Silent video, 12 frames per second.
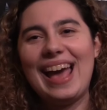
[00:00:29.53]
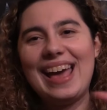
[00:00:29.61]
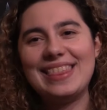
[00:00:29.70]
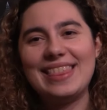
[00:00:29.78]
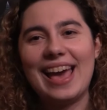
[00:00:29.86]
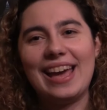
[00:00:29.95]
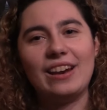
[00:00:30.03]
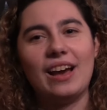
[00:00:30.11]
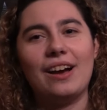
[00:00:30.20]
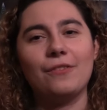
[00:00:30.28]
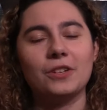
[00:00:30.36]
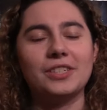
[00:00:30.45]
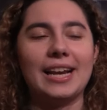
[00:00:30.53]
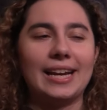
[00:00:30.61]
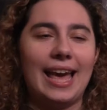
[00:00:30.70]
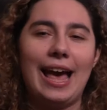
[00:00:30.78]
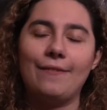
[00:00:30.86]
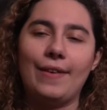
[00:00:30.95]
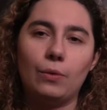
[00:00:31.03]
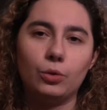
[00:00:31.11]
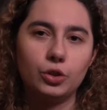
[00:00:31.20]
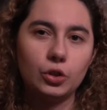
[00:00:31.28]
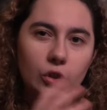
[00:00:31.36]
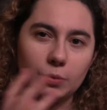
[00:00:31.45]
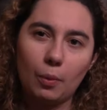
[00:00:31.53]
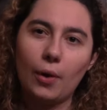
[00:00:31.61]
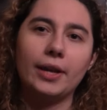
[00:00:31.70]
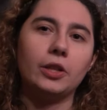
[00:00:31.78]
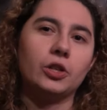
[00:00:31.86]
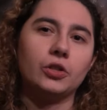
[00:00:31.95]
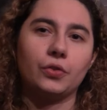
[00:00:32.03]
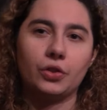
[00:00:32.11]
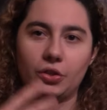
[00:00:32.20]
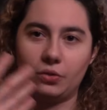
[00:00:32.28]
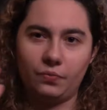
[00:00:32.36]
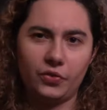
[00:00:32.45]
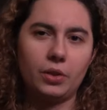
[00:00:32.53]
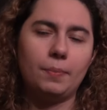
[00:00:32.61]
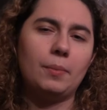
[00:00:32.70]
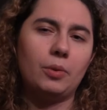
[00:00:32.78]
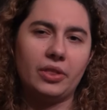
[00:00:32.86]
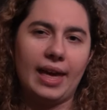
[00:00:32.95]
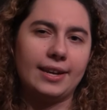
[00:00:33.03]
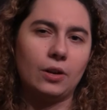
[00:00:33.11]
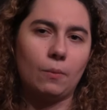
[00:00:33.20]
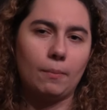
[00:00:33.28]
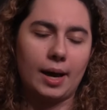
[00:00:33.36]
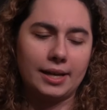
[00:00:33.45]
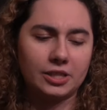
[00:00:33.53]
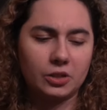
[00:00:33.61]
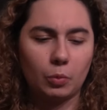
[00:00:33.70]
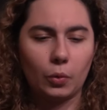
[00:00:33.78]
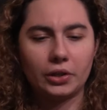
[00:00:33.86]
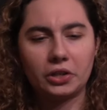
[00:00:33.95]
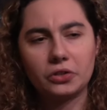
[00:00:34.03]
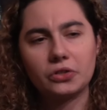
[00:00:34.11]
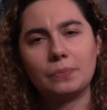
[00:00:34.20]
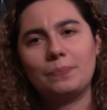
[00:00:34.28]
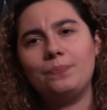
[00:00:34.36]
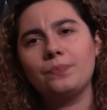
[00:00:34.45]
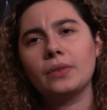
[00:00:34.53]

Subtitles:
And then for the second half, I will do spoilers for the people that don't mind spoilers.